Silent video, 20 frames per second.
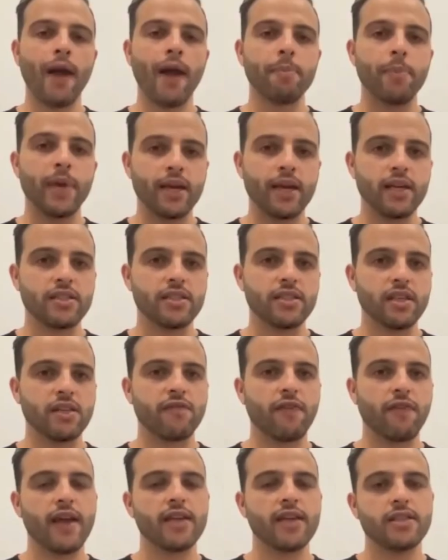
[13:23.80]
My biggest
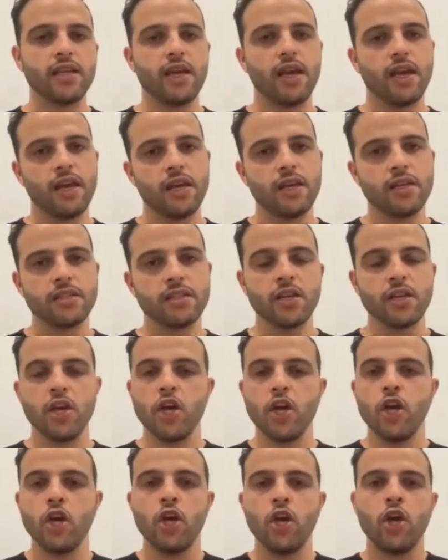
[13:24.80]
advice is,
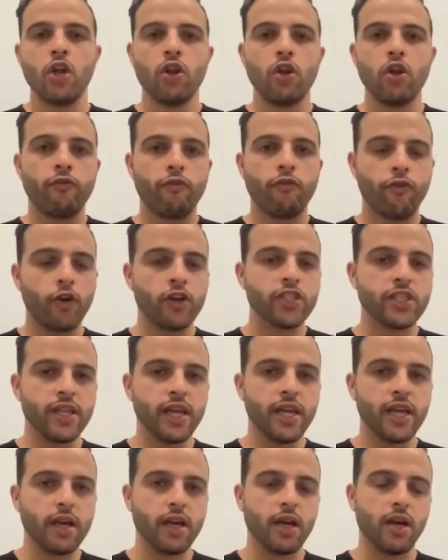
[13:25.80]
first
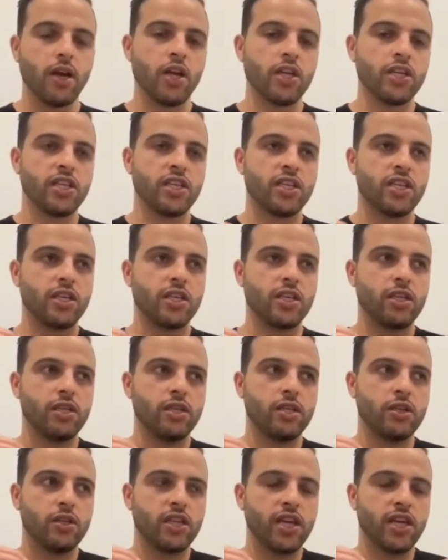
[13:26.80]
thing,
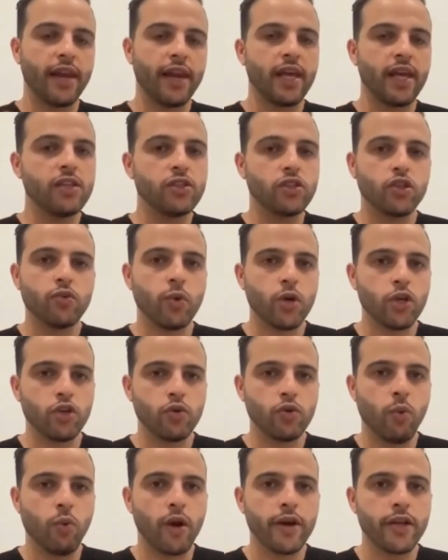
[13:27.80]
get into what
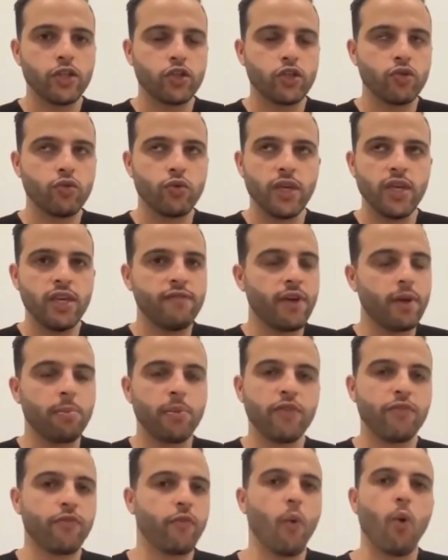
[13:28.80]
you want to do even
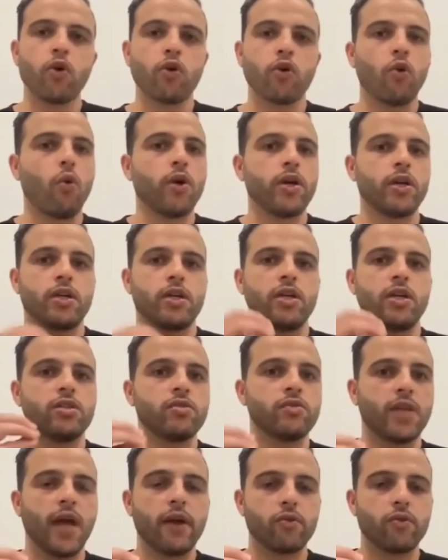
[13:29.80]
before going
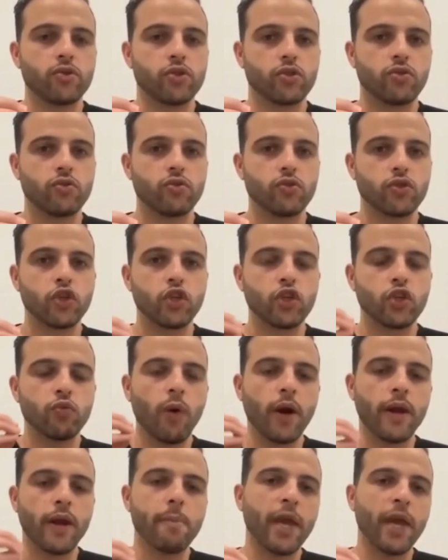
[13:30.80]
into dental school. So you
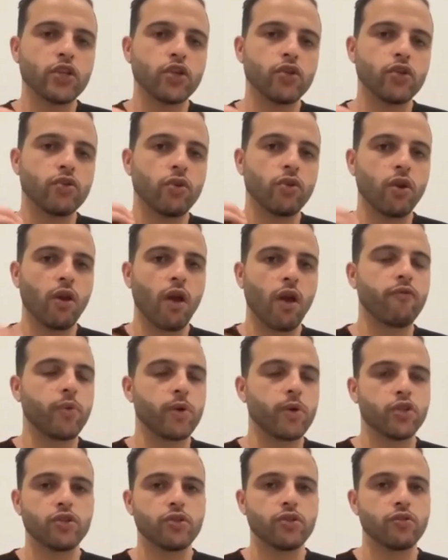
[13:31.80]
want to make sure you love
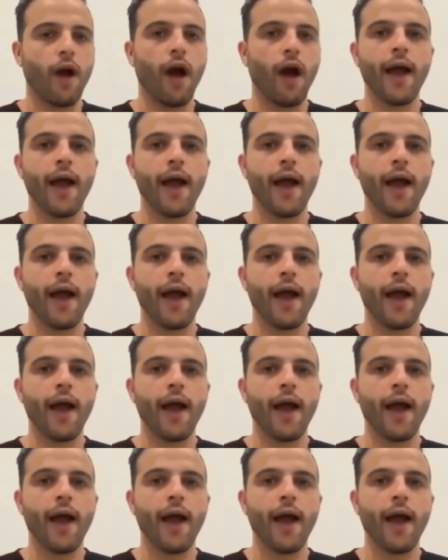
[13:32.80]
what you do.